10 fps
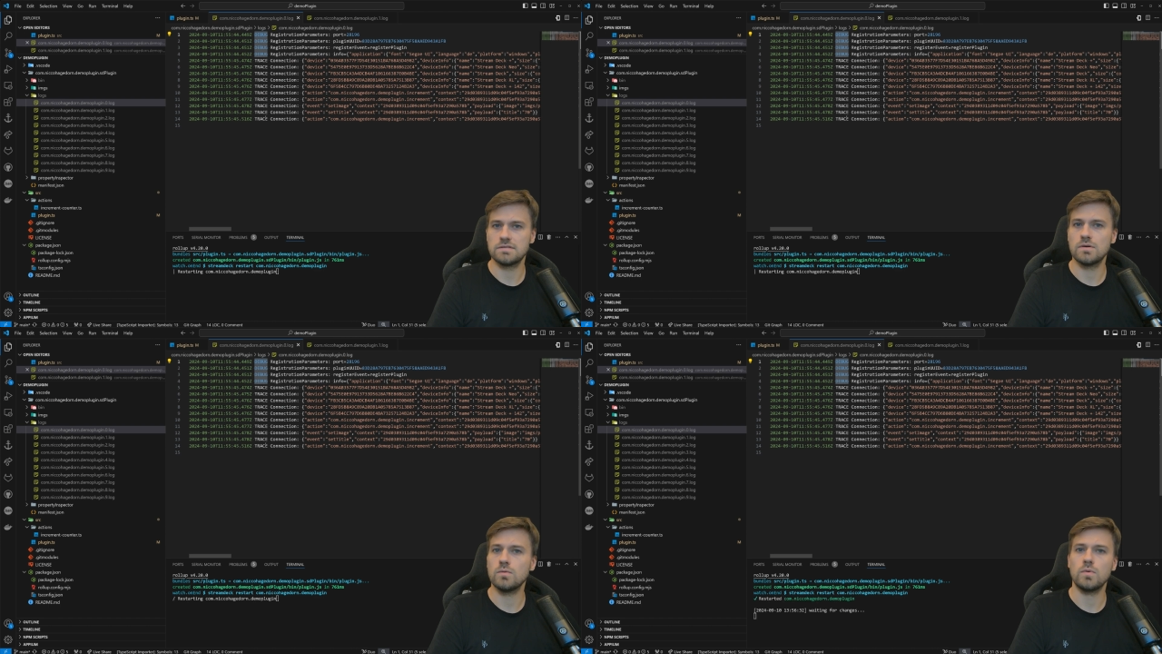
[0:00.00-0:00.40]

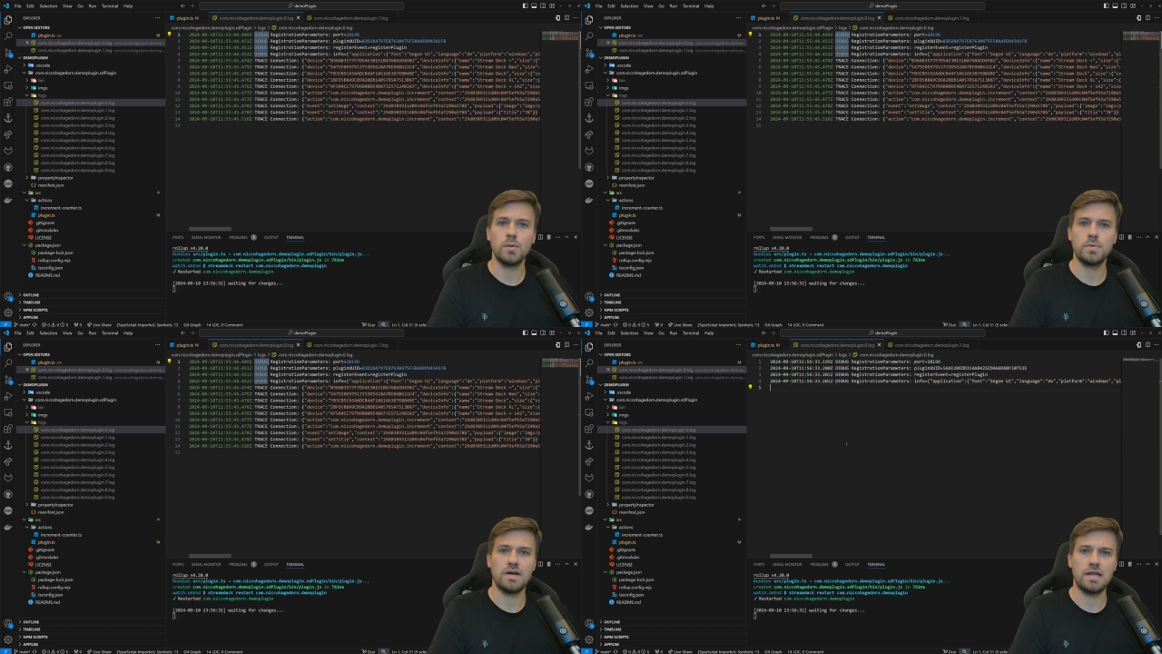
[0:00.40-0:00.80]
won't
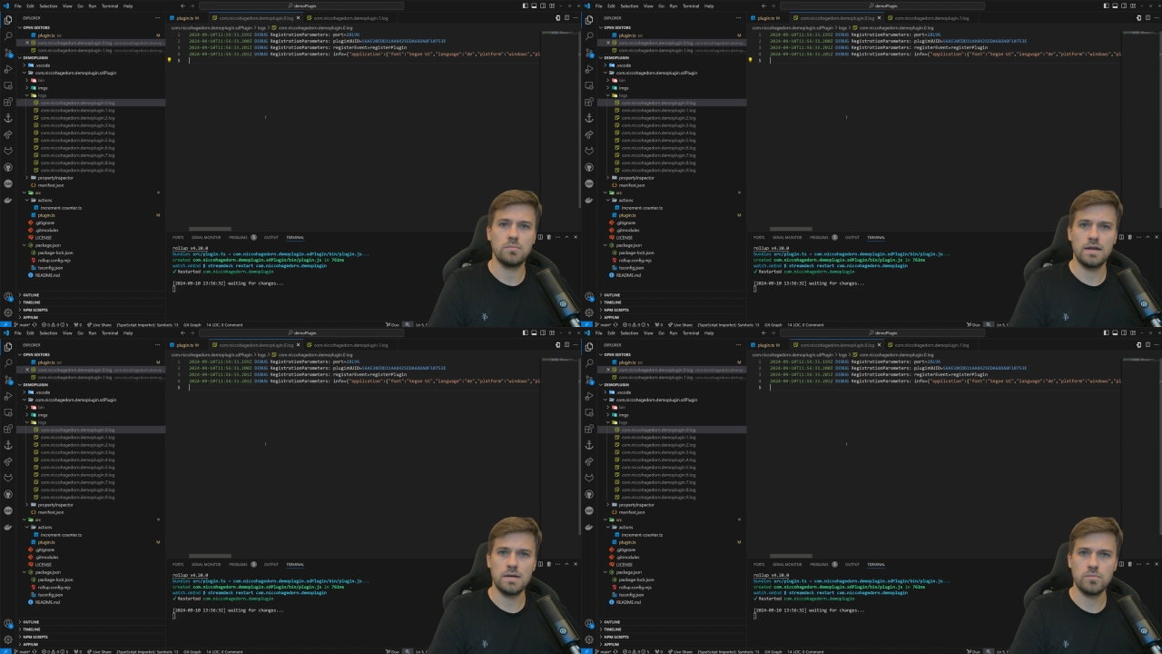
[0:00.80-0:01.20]
be
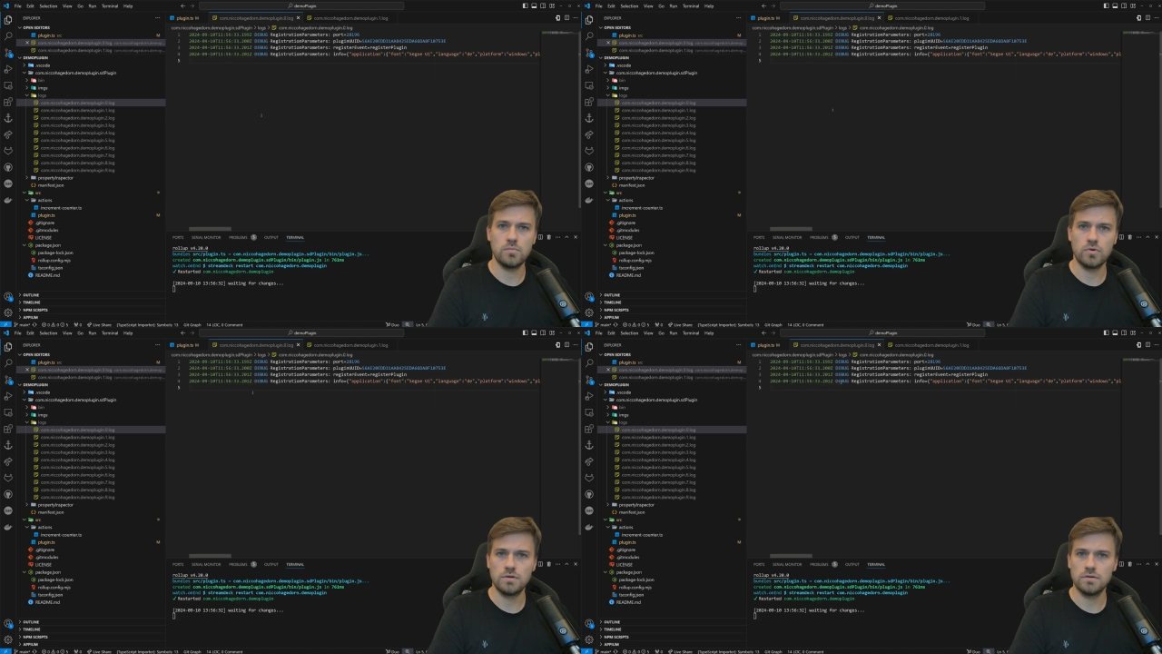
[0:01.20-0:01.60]
available
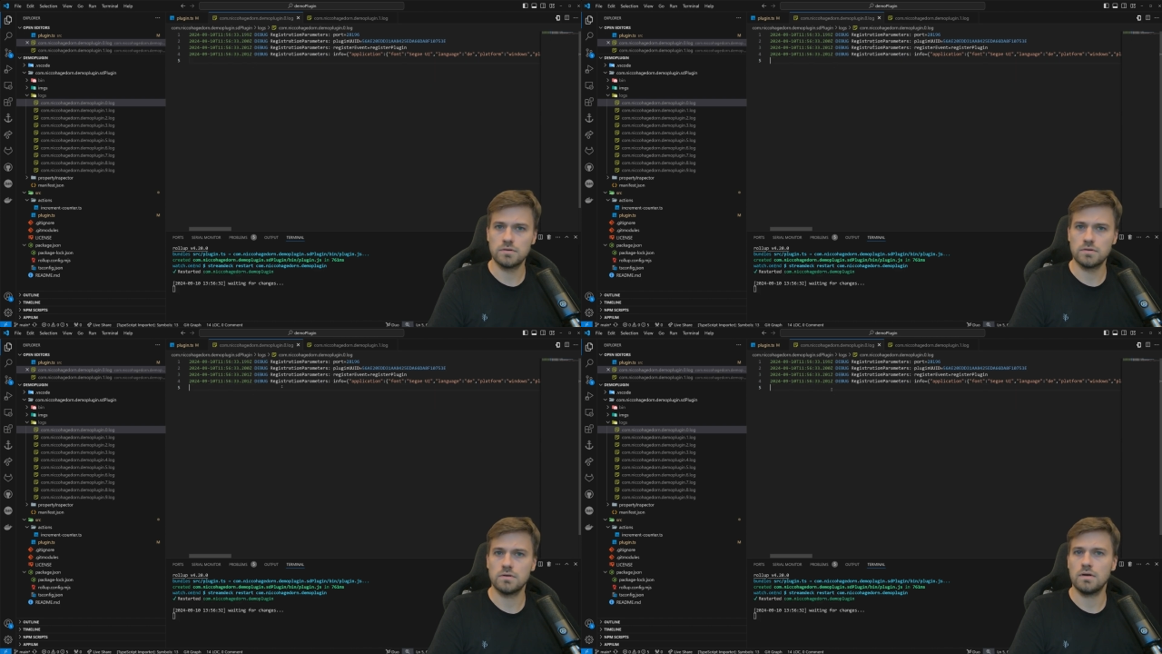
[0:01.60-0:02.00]
anymore.
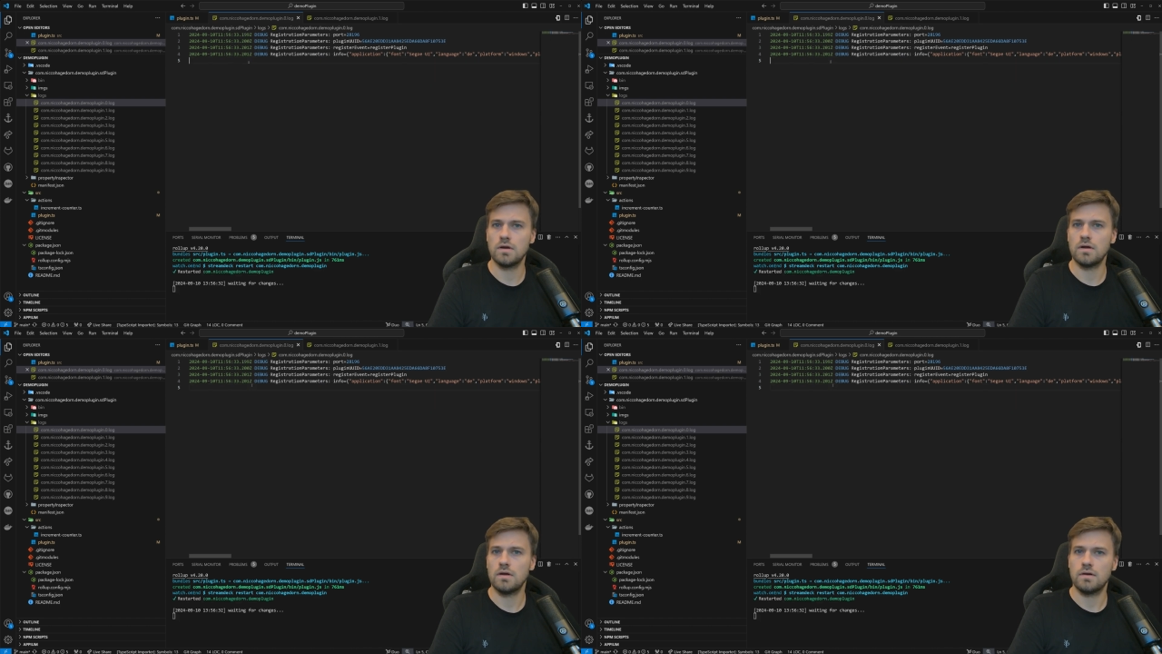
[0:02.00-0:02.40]

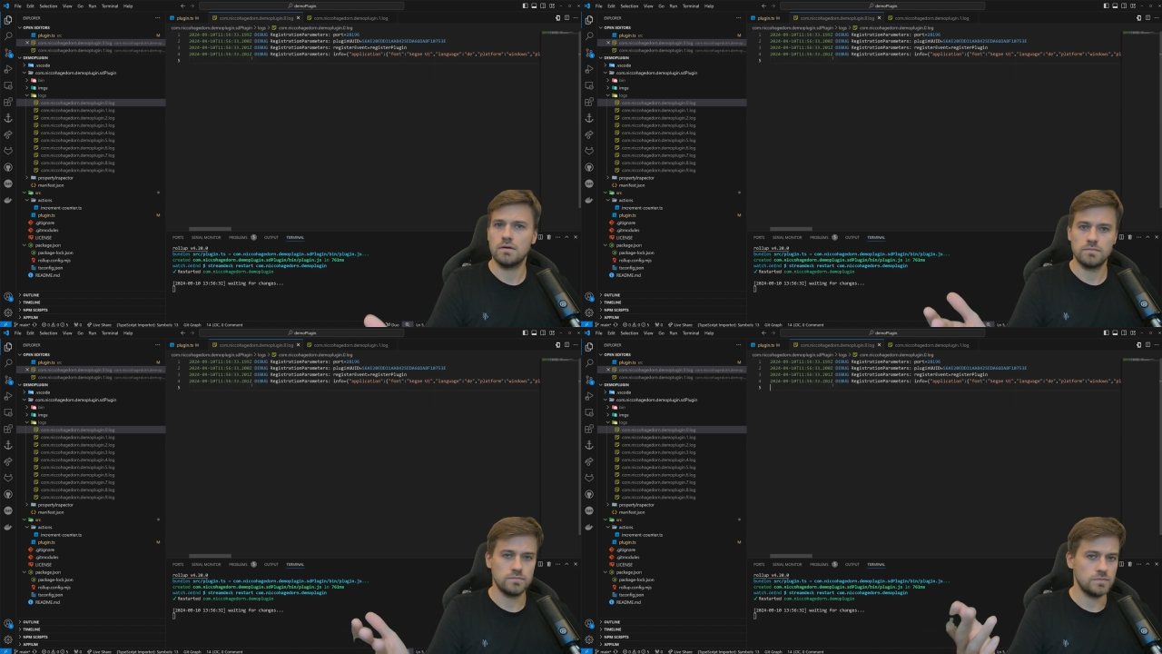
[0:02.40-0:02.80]

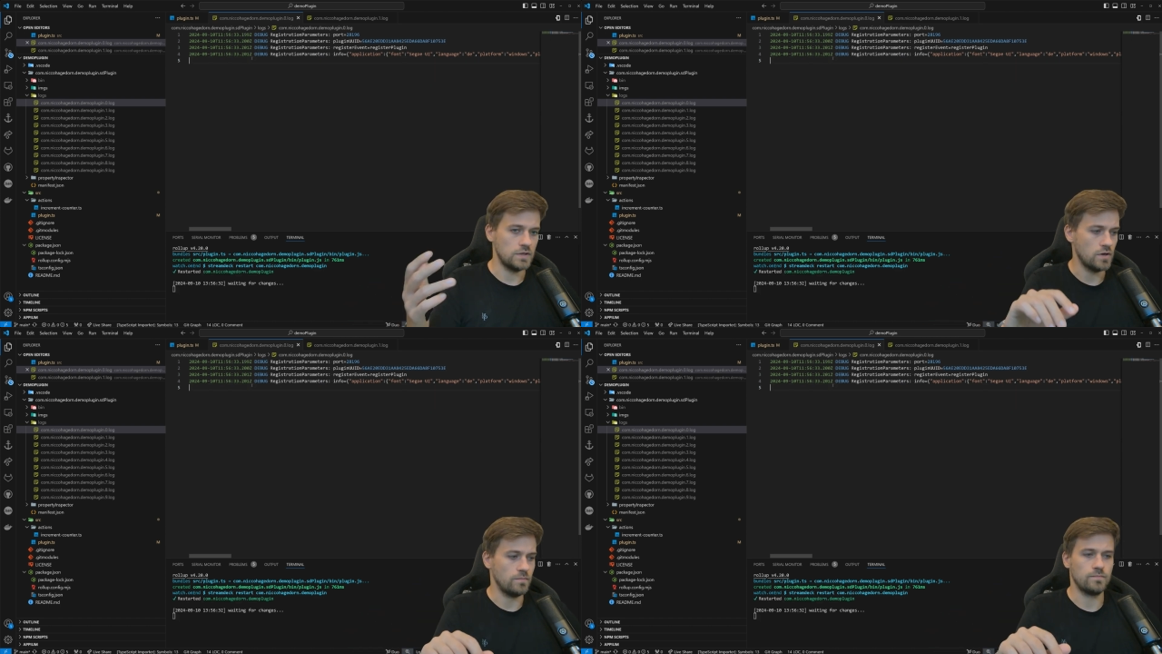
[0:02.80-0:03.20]
There you go.